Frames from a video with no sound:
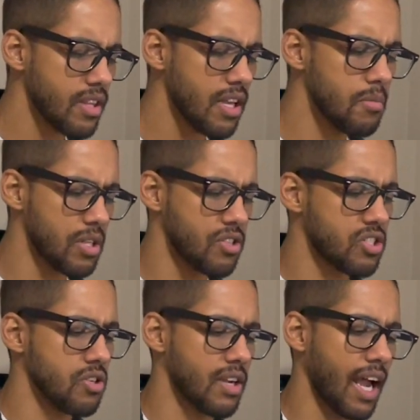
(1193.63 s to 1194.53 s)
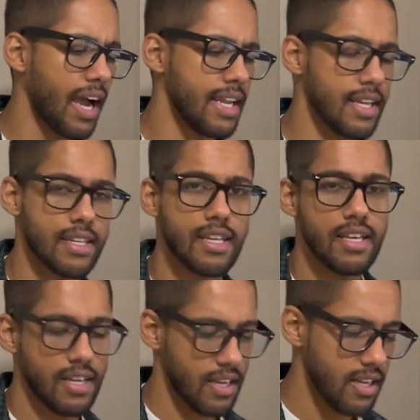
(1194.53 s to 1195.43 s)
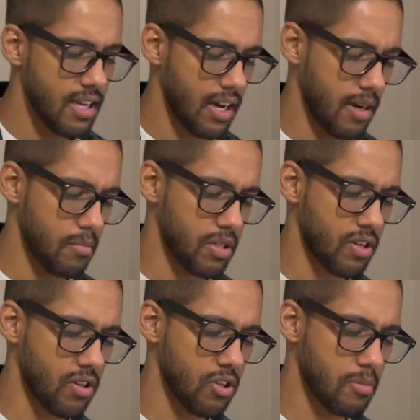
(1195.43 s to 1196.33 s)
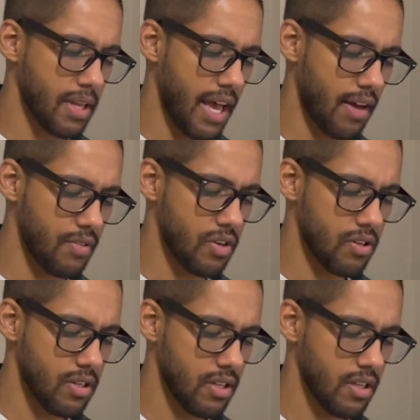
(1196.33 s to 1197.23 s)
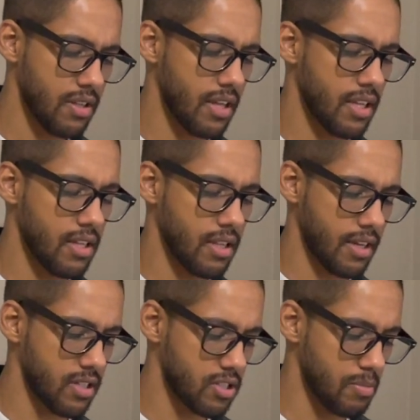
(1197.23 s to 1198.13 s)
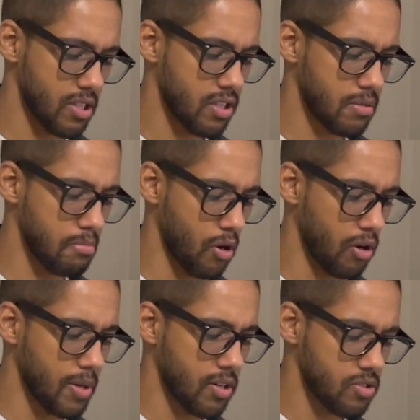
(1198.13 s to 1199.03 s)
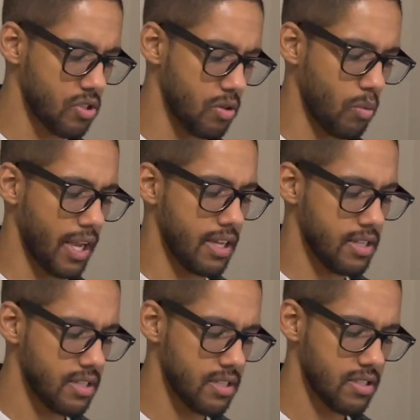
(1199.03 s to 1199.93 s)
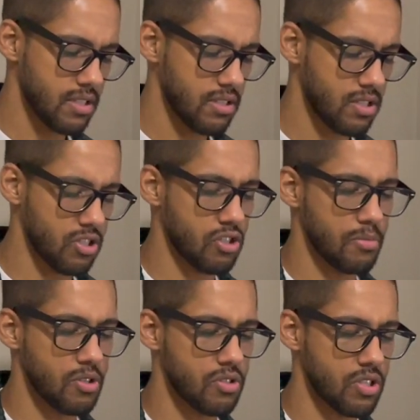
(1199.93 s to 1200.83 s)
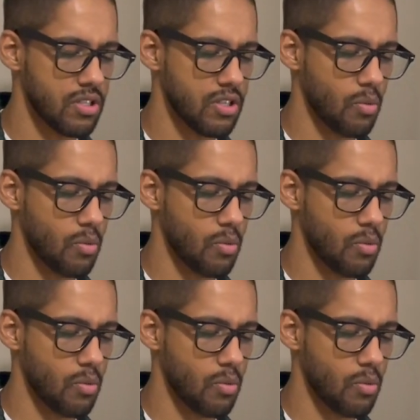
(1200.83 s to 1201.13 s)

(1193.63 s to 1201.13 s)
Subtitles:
but they're still guided. but they're a little bit heavier than like a Smith barbell, so the weight distribution, the